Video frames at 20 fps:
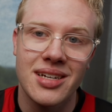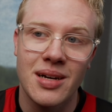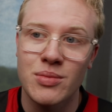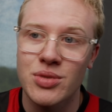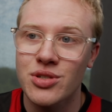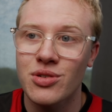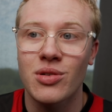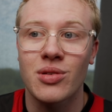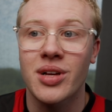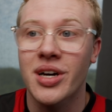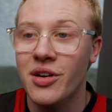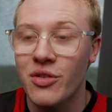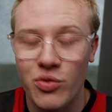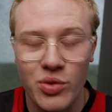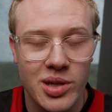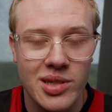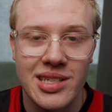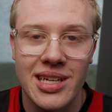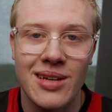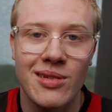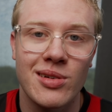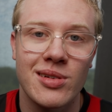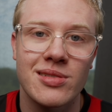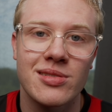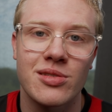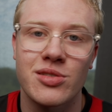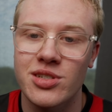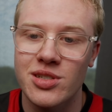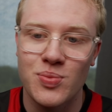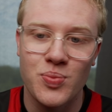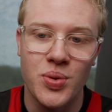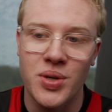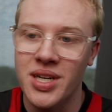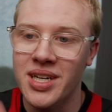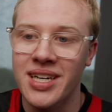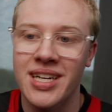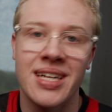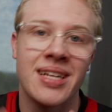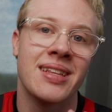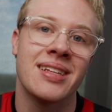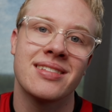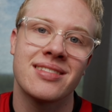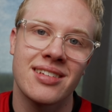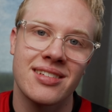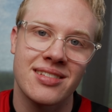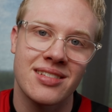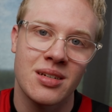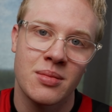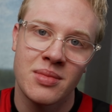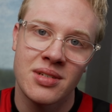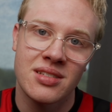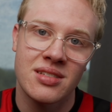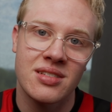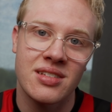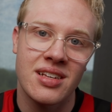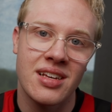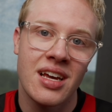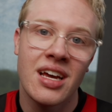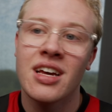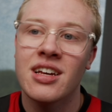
I'm sure a lot of retailers are just putting it in the system as